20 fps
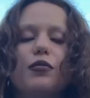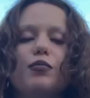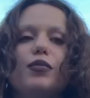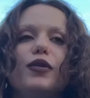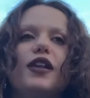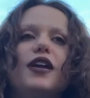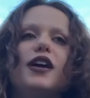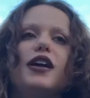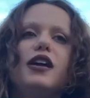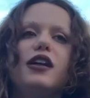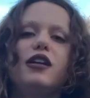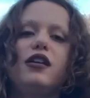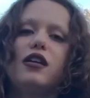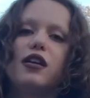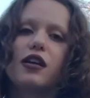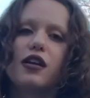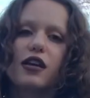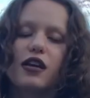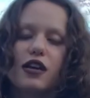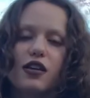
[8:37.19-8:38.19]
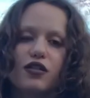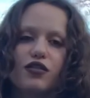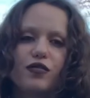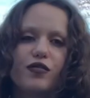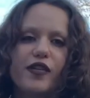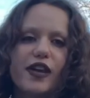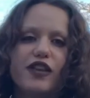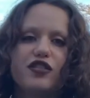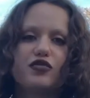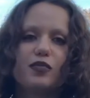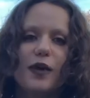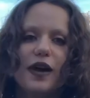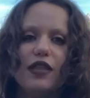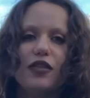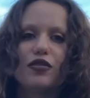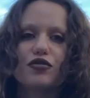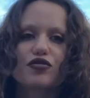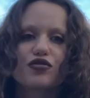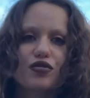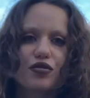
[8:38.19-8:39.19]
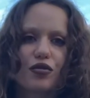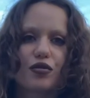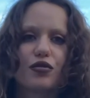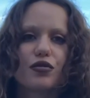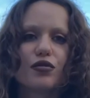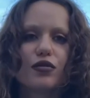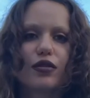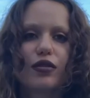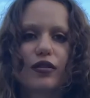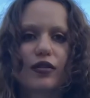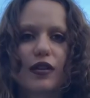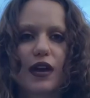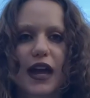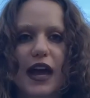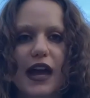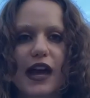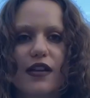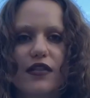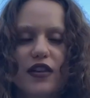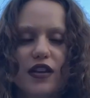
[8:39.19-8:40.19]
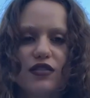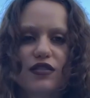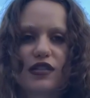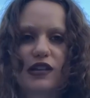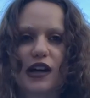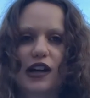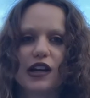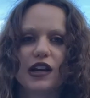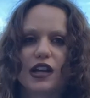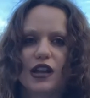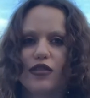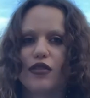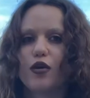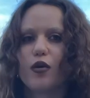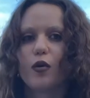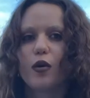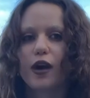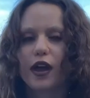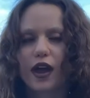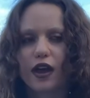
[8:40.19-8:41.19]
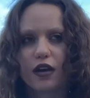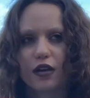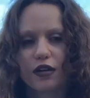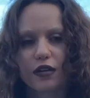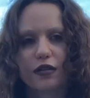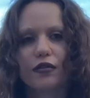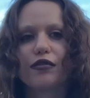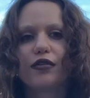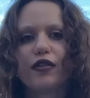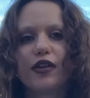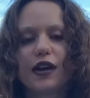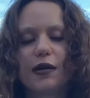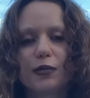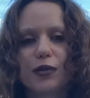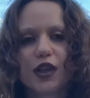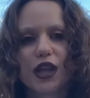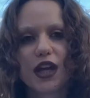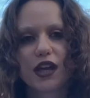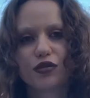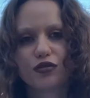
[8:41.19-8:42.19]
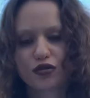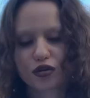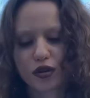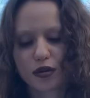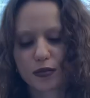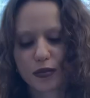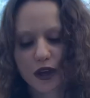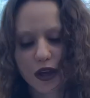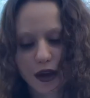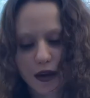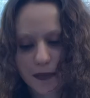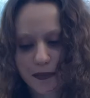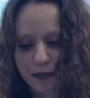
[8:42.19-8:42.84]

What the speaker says: Blade is faced by the truth, and it's getting in the way of him daydreaming.